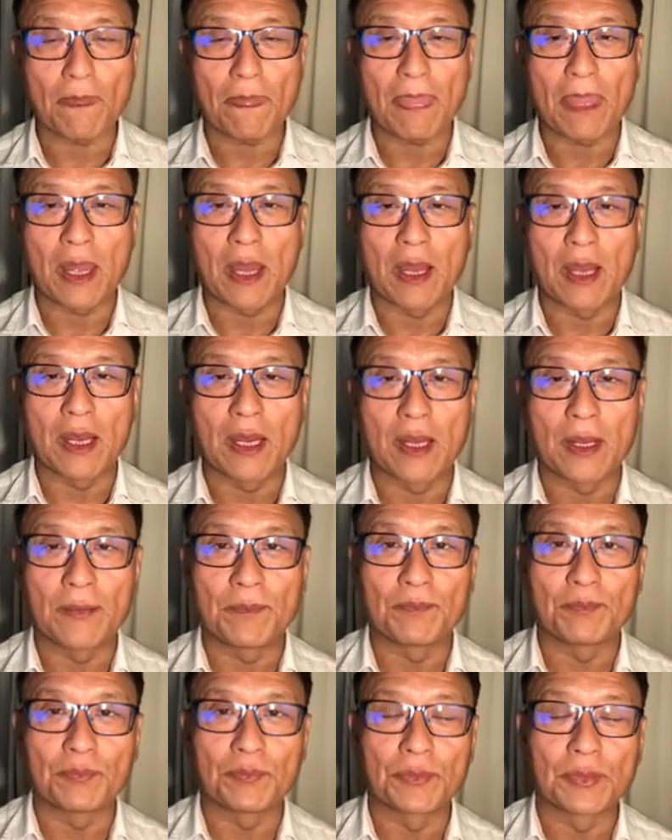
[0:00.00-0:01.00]

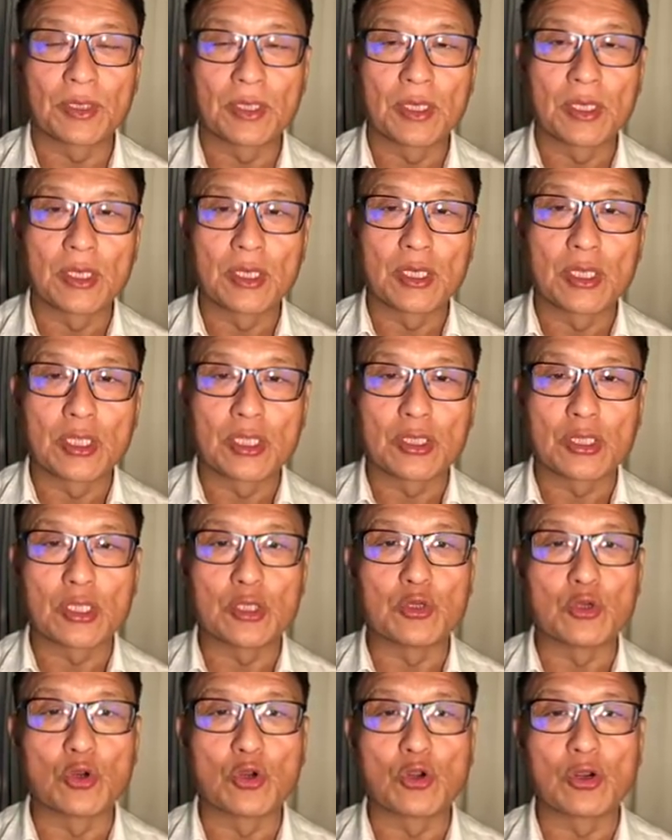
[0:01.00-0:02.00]
um, the
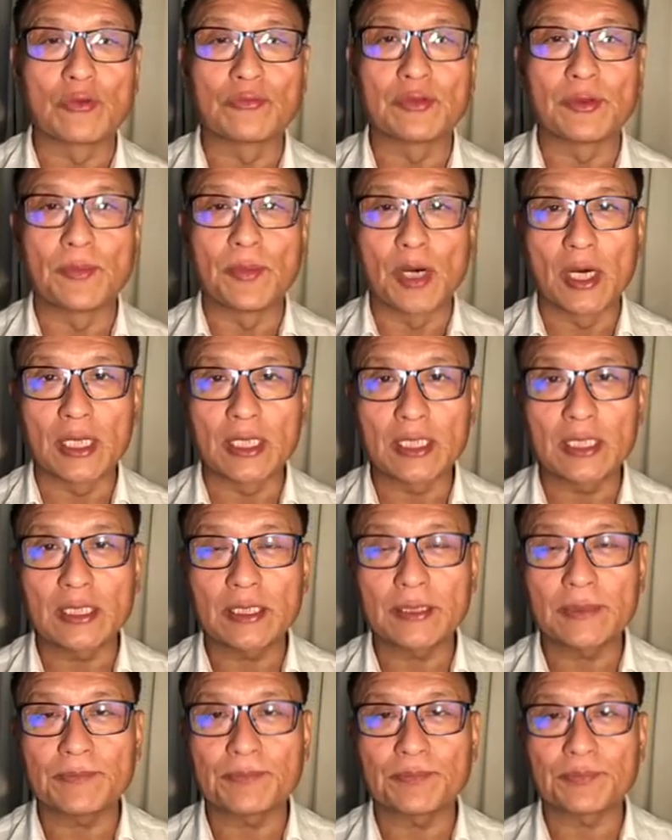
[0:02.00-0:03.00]
door of the
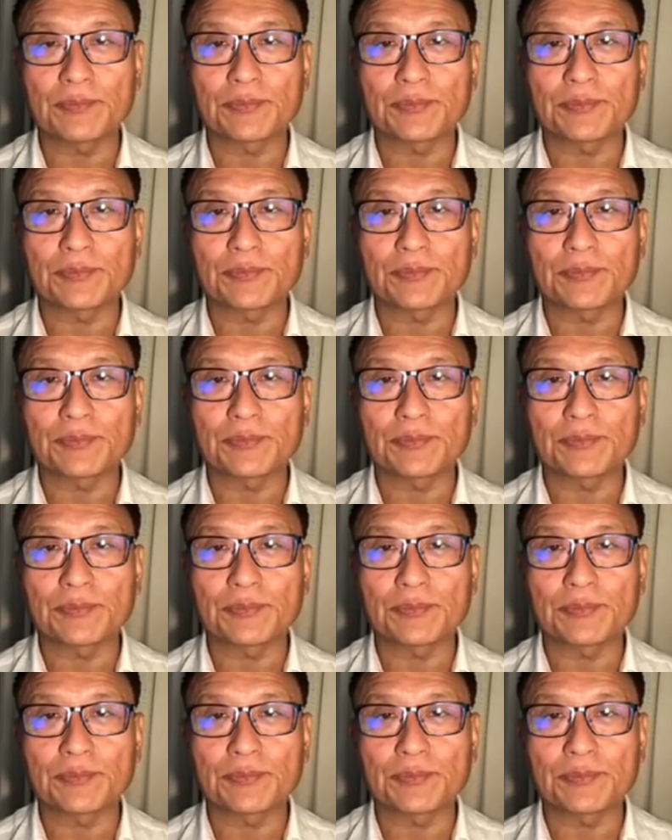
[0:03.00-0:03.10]
body